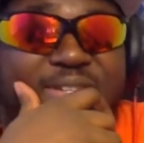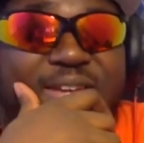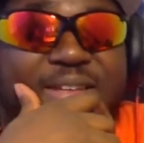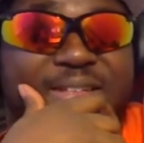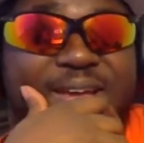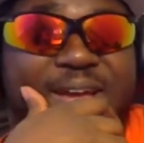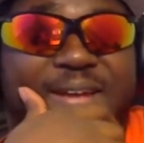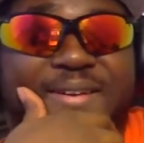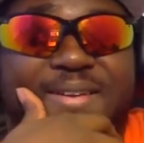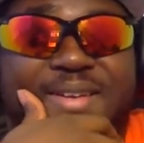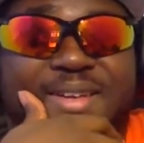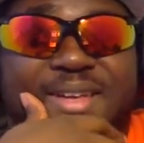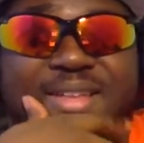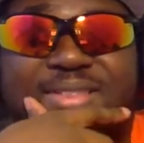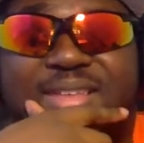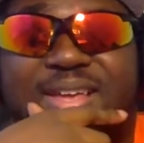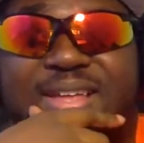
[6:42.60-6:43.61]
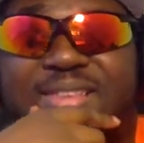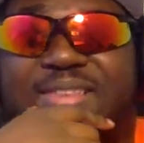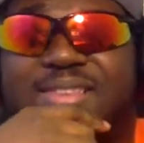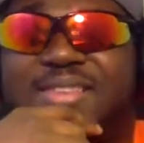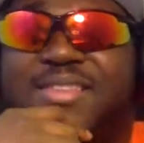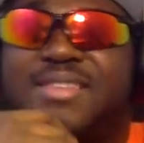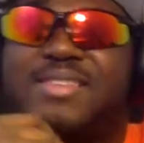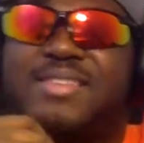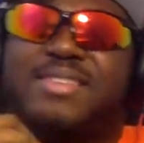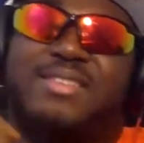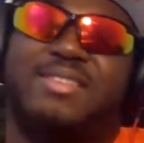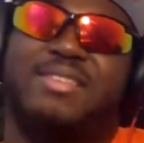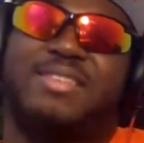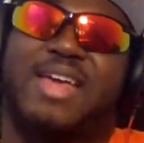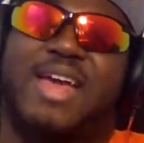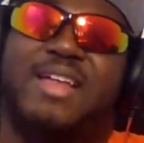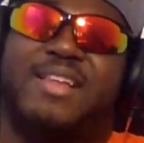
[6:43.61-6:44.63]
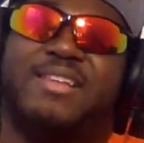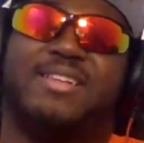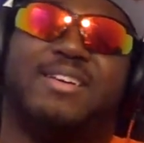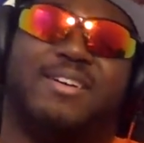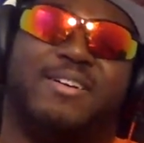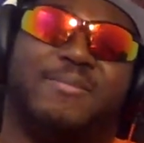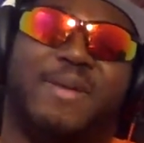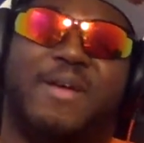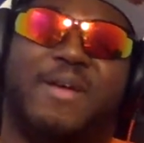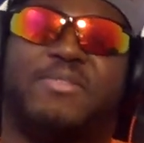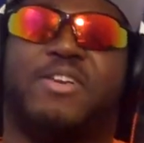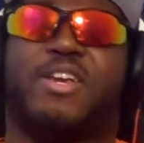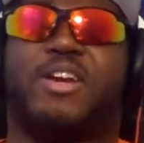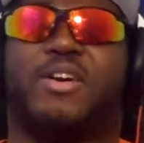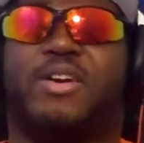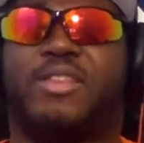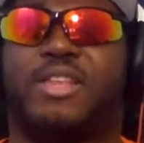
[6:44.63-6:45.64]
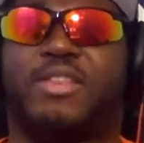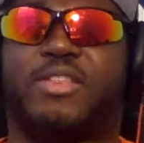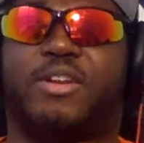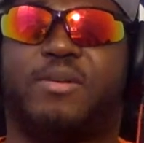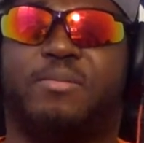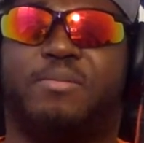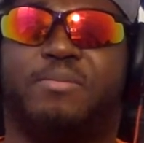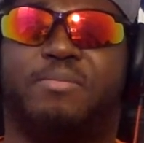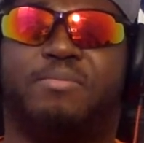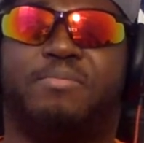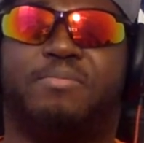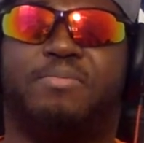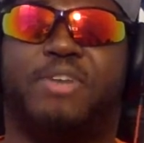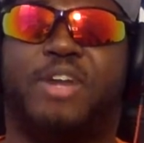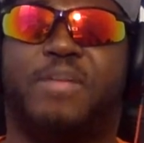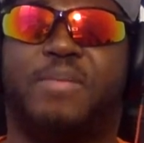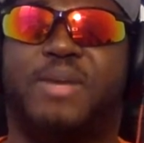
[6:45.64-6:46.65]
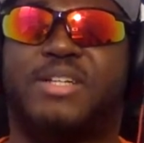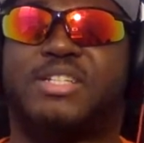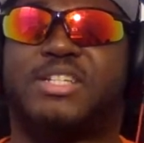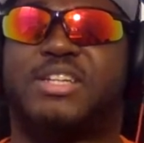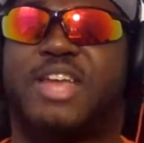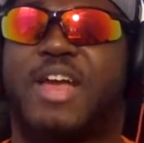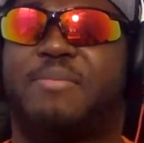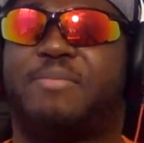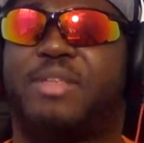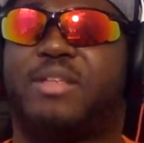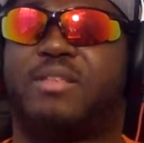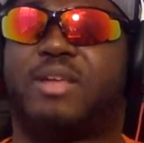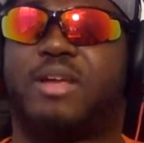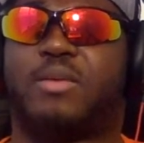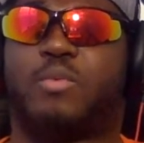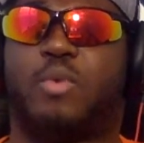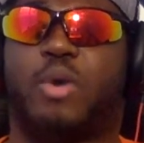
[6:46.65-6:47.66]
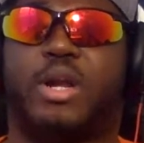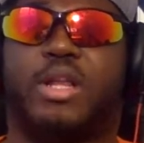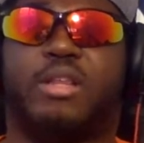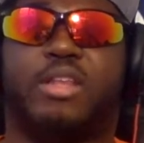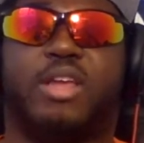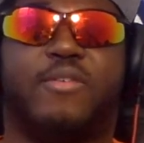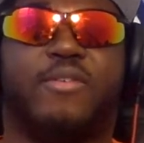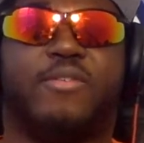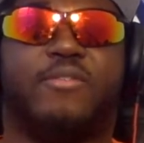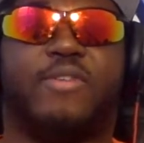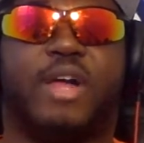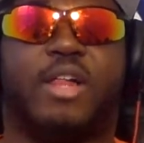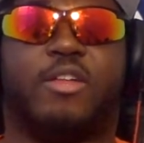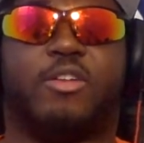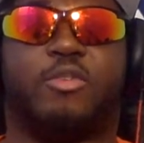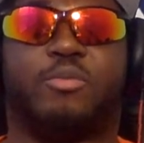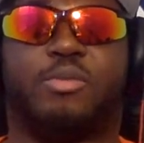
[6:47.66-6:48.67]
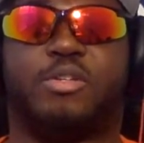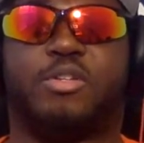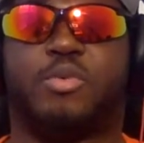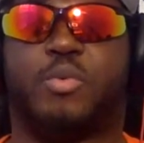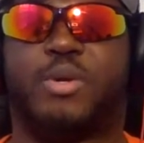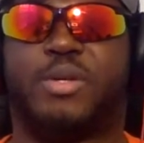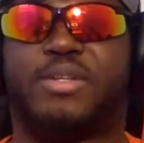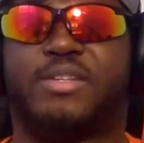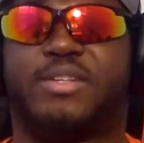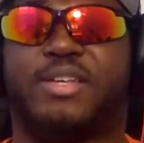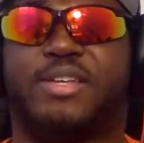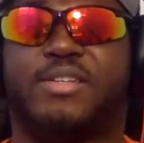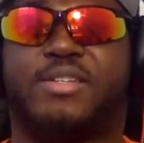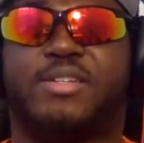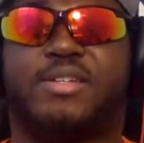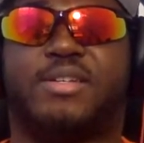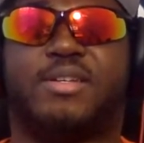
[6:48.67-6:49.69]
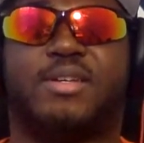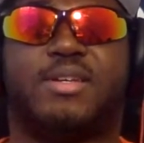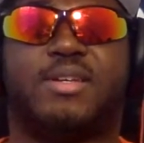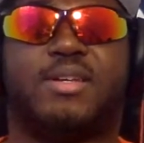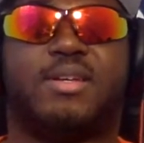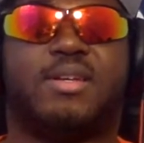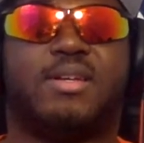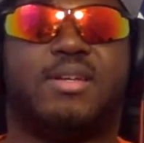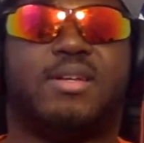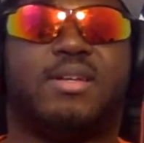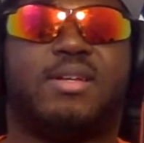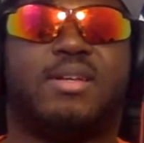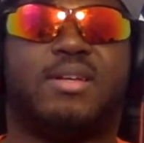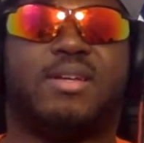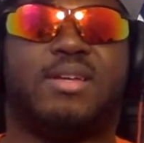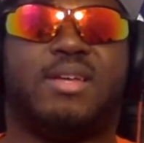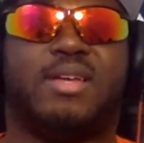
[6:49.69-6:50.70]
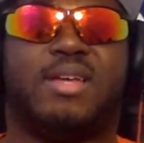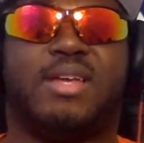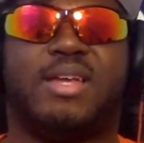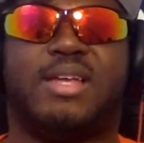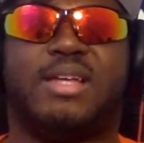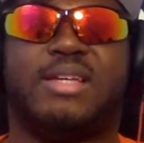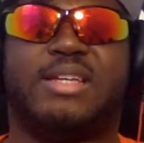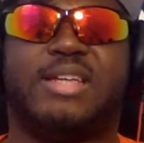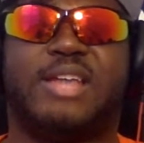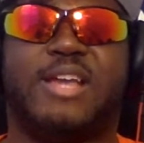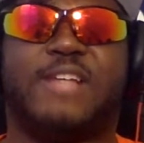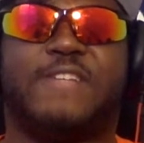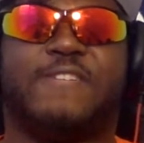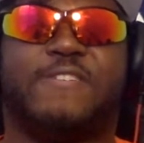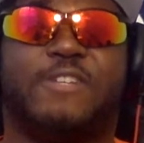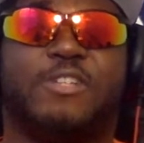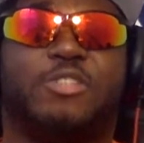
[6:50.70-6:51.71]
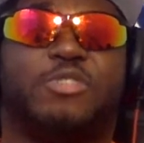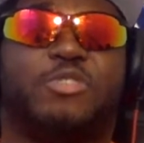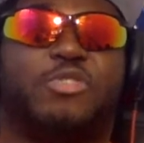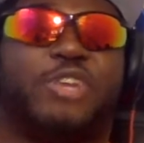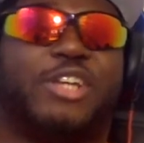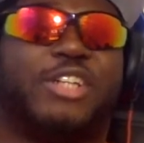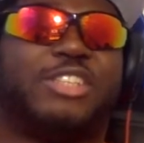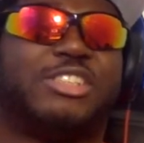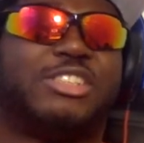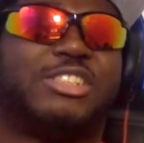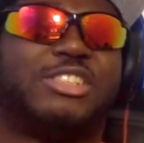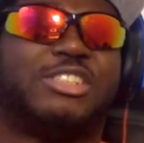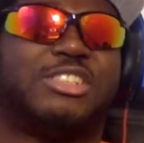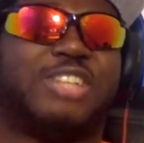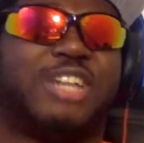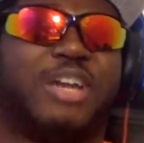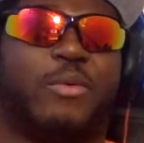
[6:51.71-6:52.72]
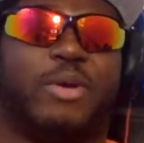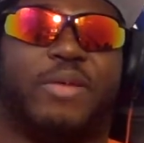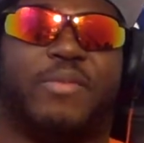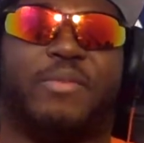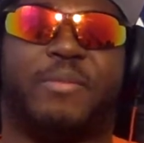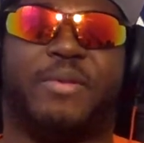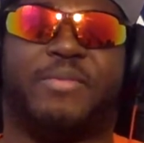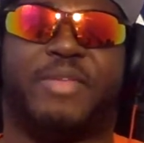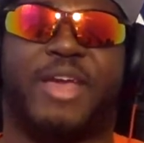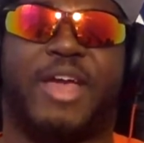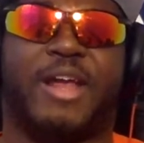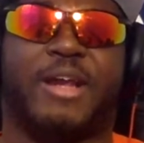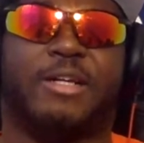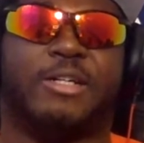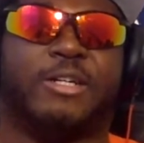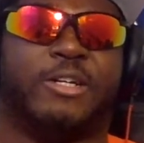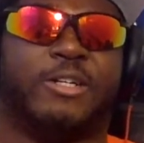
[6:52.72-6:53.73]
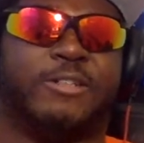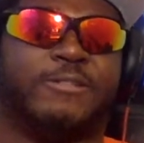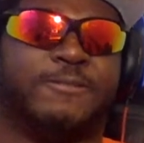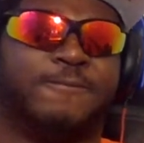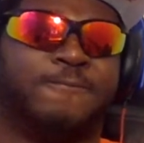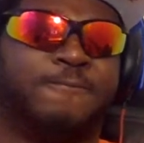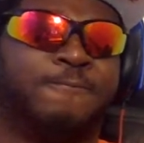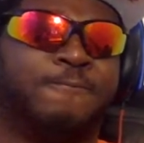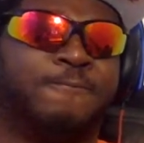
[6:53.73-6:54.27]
say that. That after hearing that they're pretty much adapting, like, what, 11 volumes into one season, it does feel rushed. I will admit that. And